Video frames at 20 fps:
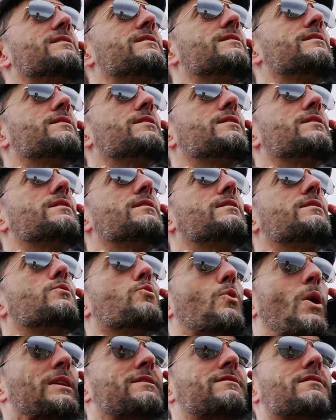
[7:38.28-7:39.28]
in challenging
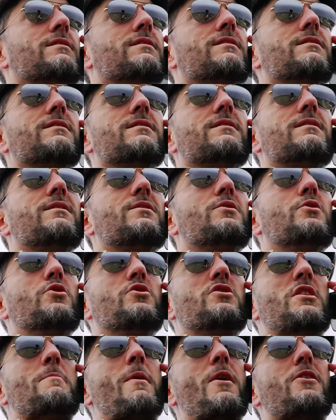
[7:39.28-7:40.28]
lighting
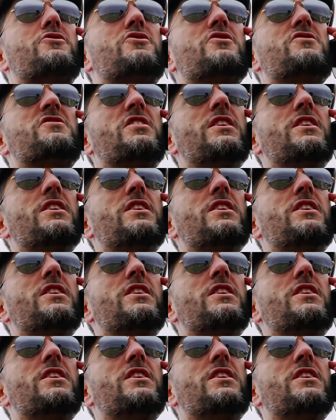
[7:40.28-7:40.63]
situations. Imagine